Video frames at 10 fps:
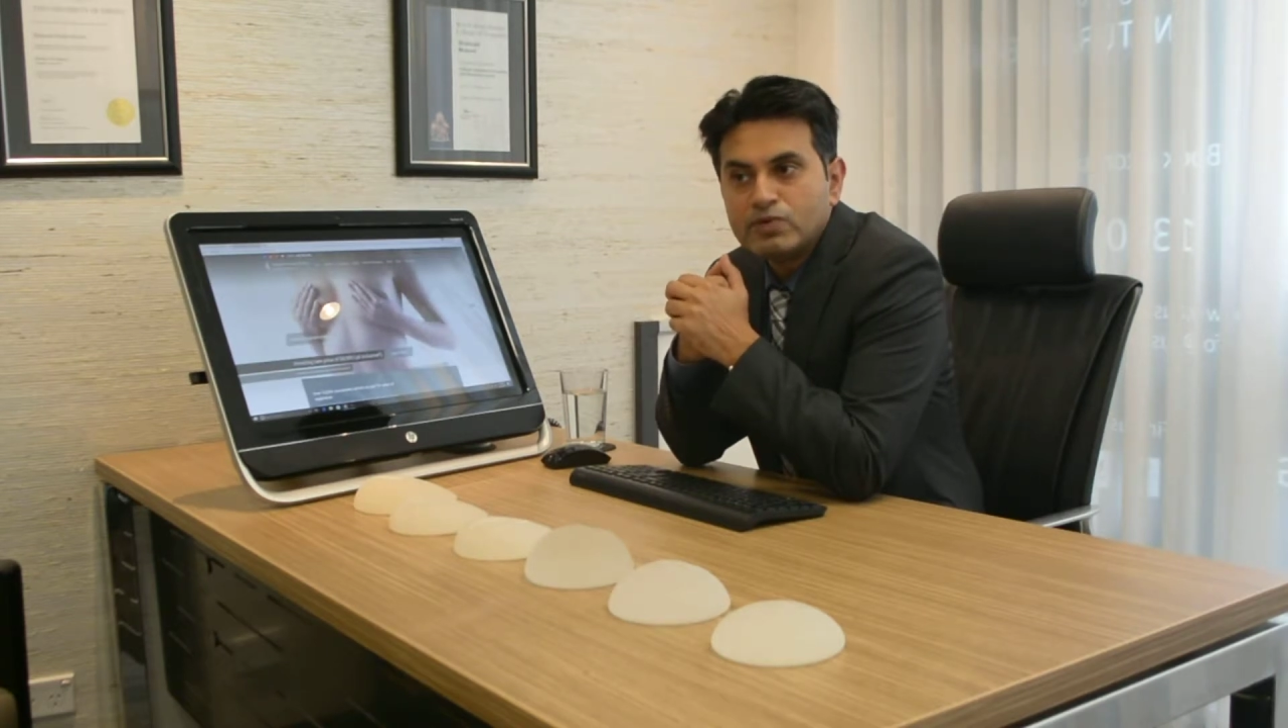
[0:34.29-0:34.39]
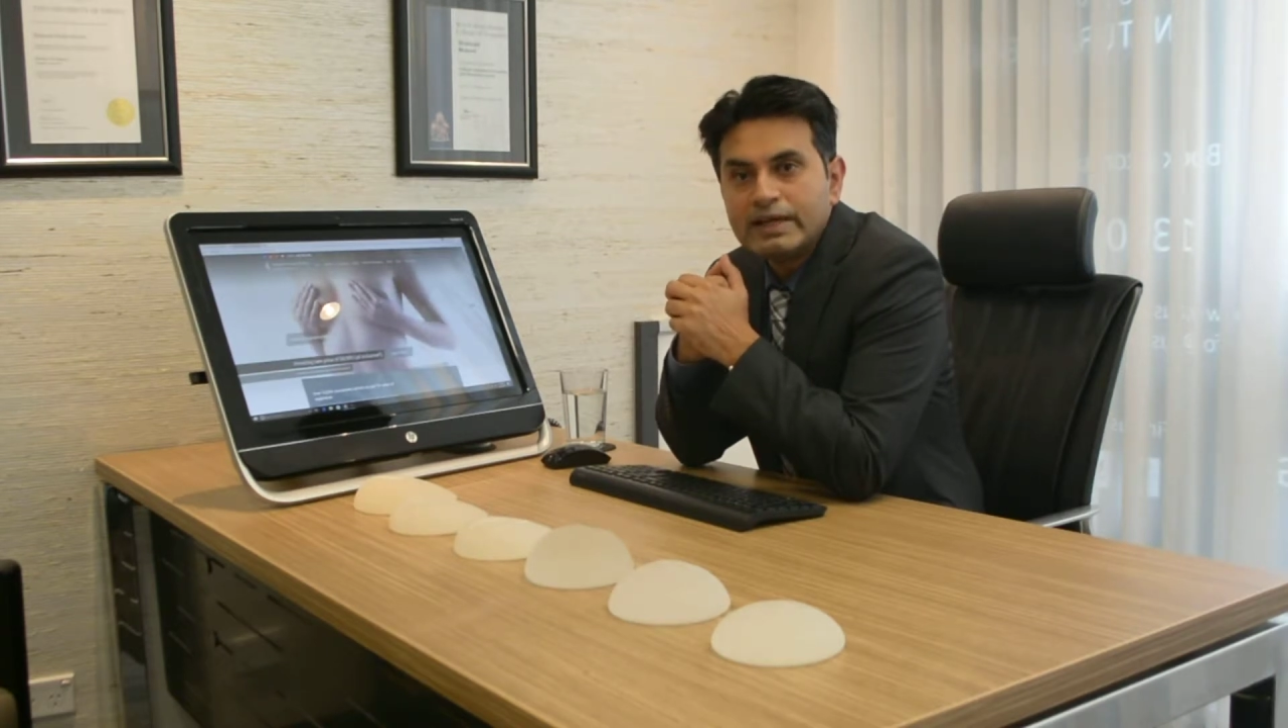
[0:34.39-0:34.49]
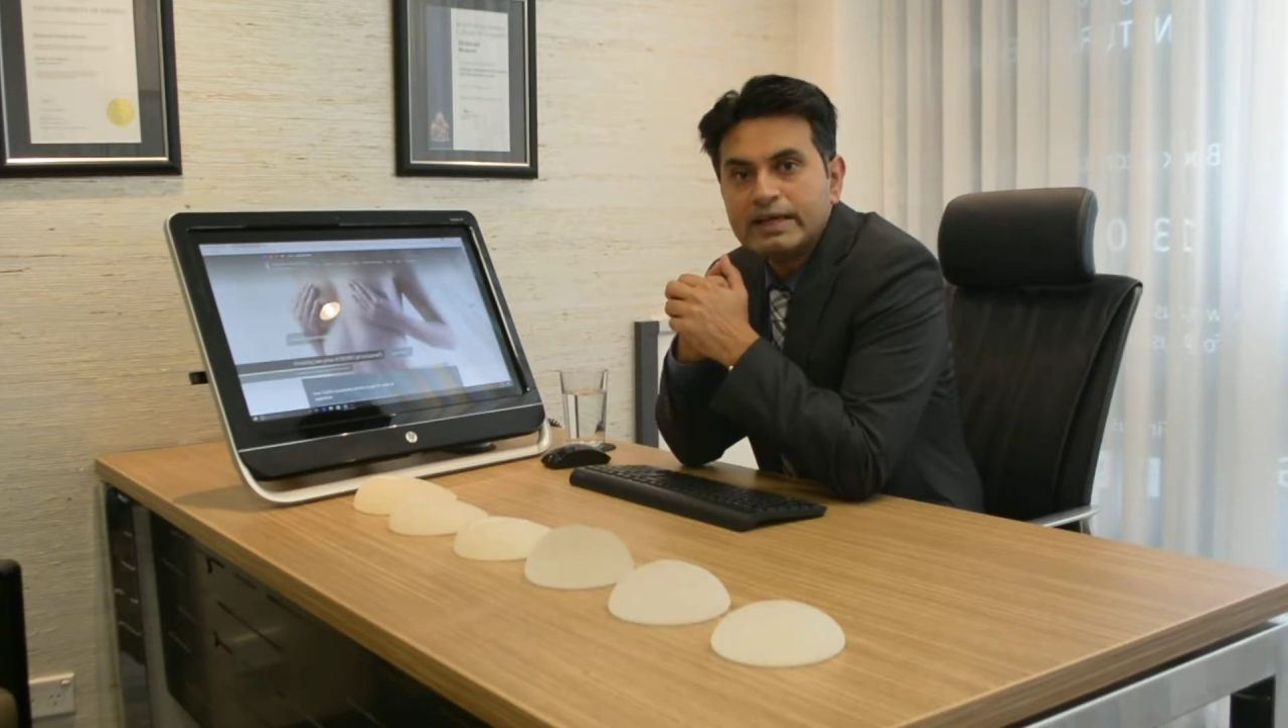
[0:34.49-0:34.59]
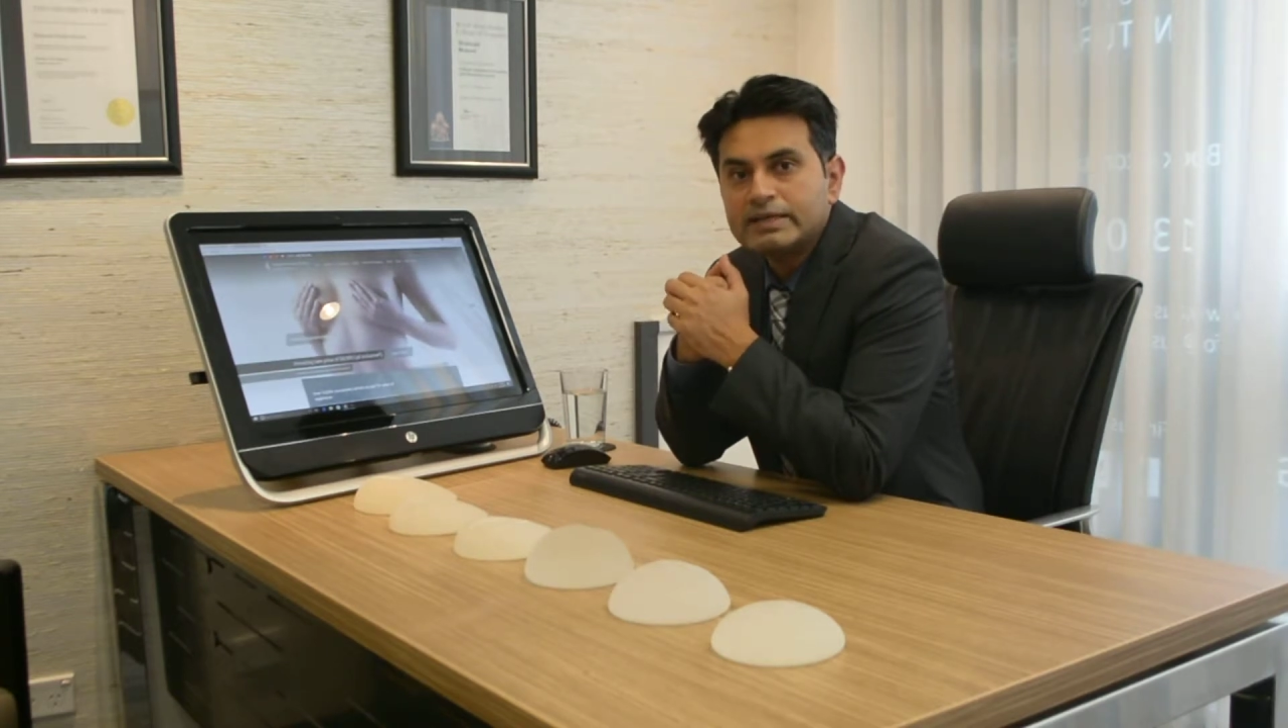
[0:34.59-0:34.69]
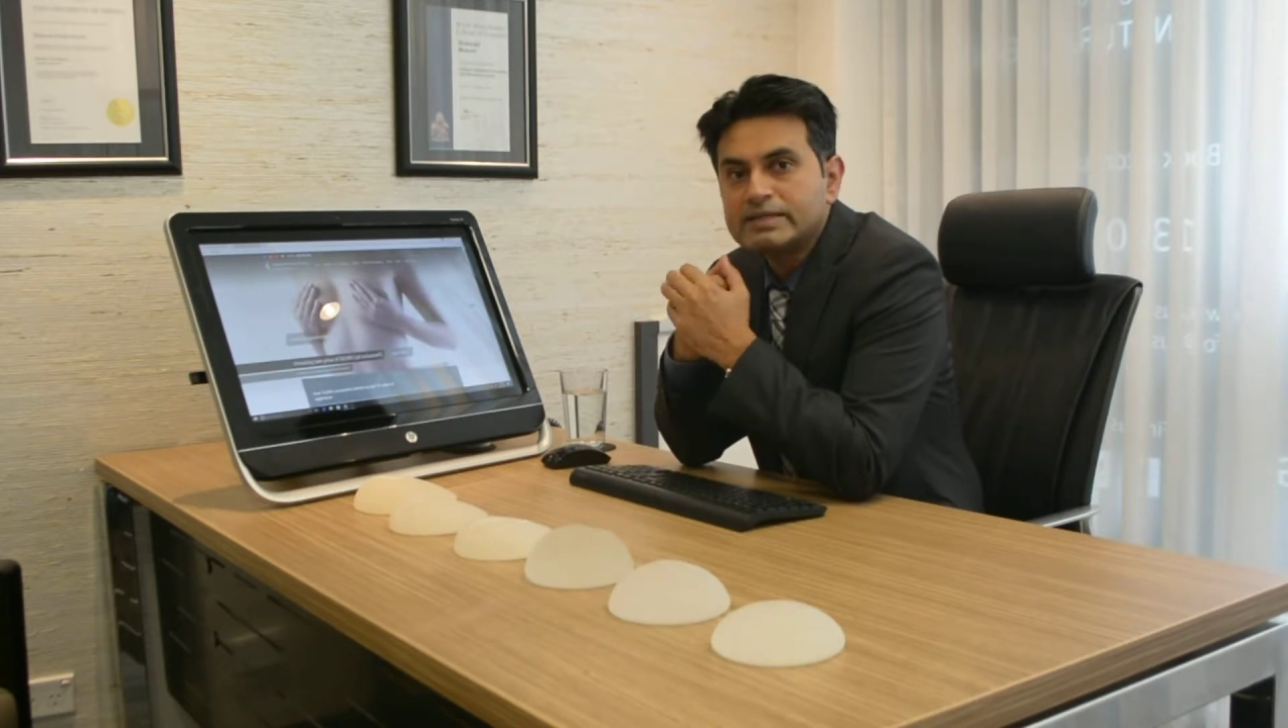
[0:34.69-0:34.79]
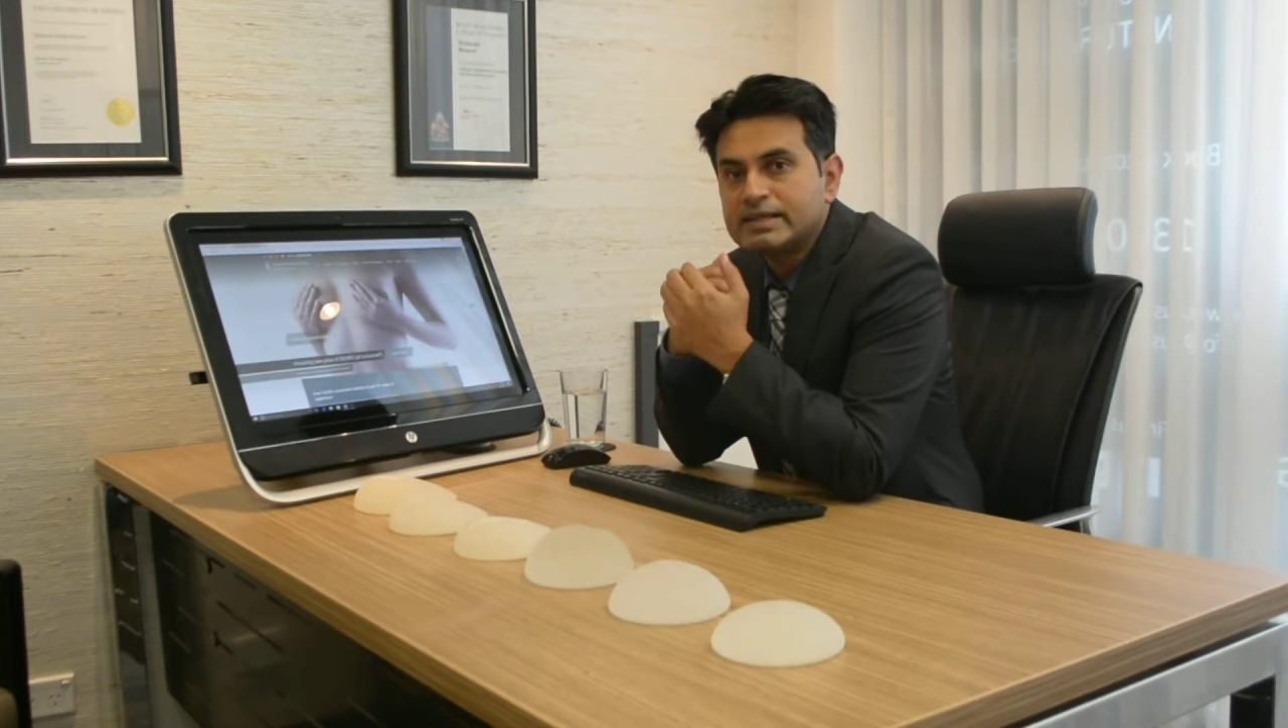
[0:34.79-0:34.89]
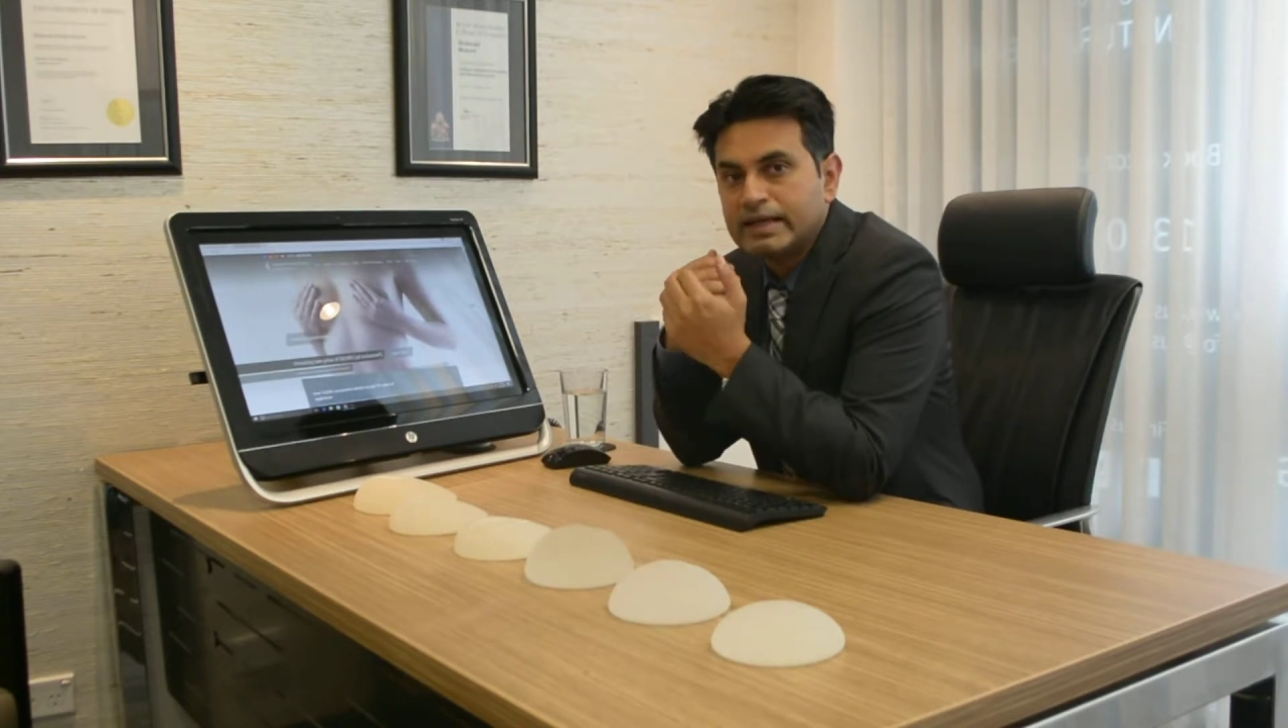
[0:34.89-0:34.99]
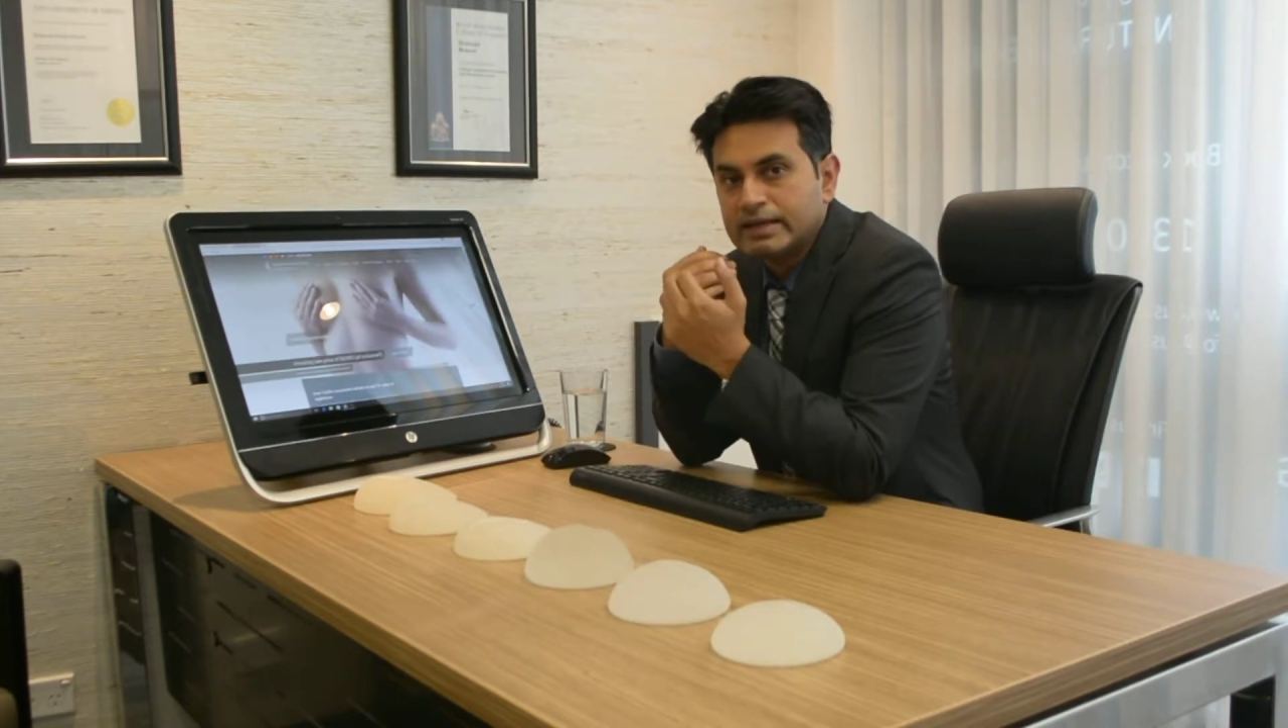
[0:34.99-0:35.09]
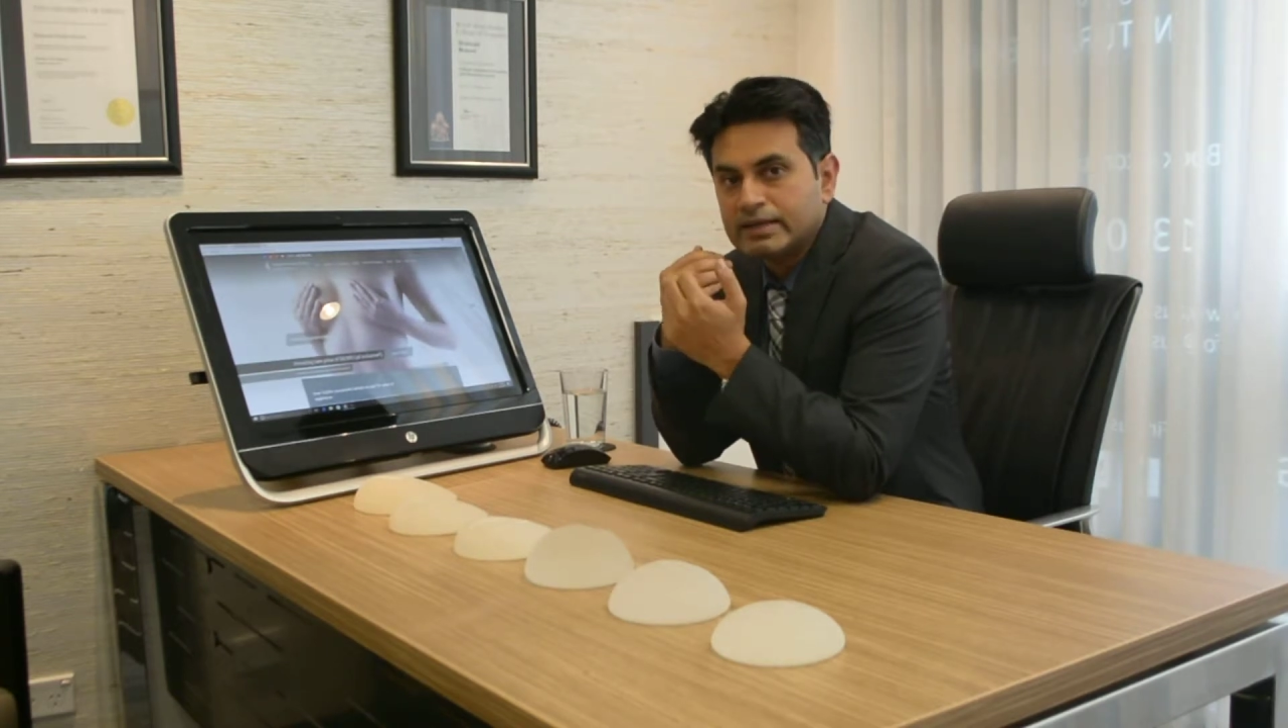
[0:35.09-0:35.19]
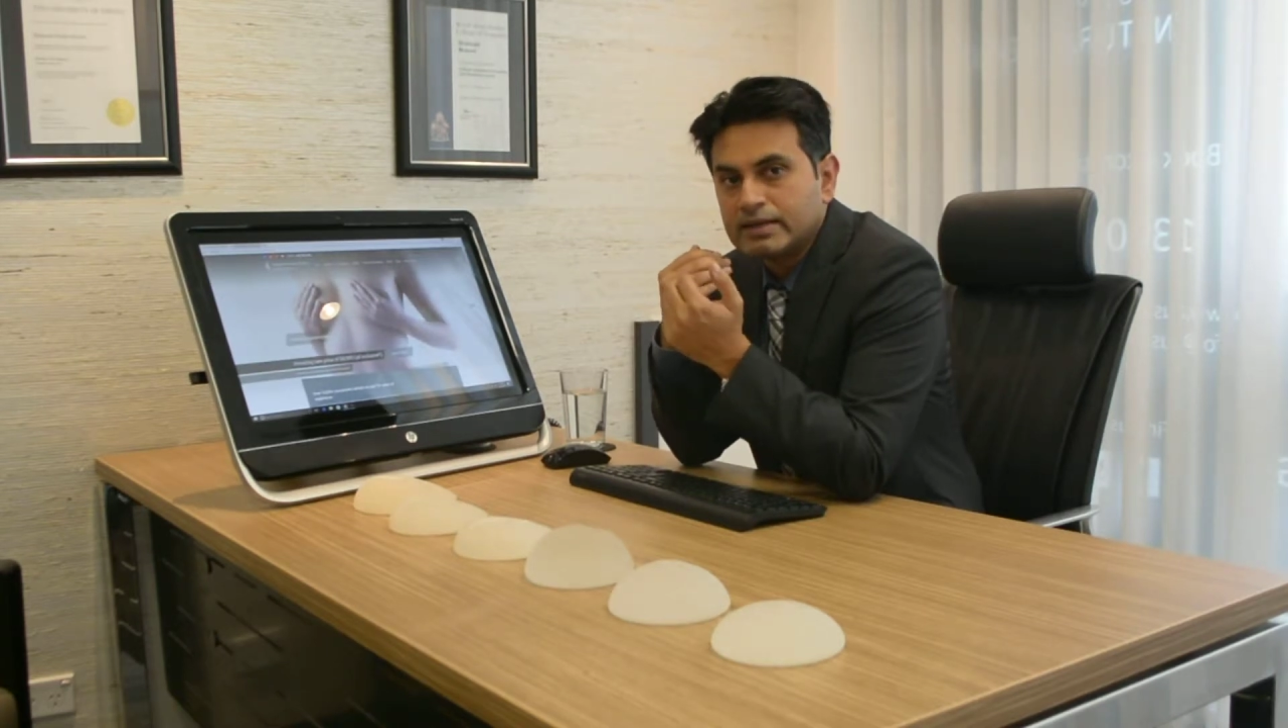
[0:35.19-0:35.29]
really
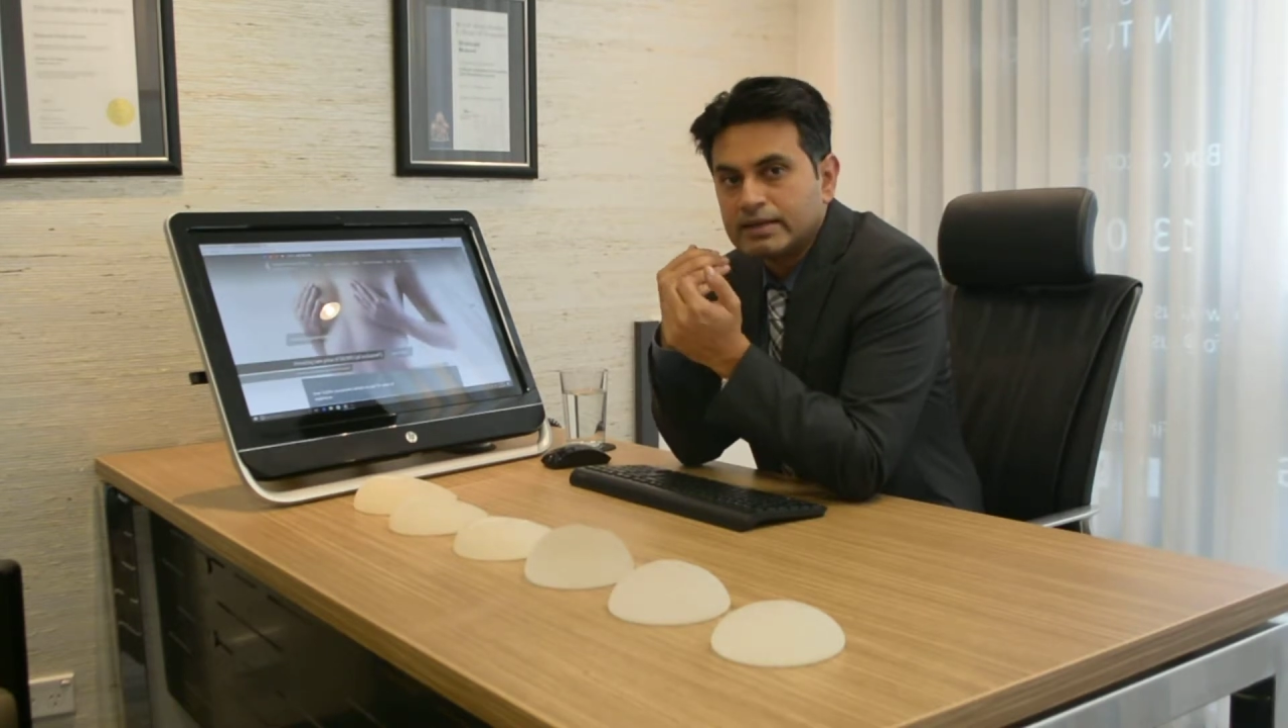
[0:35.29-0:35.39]
understand,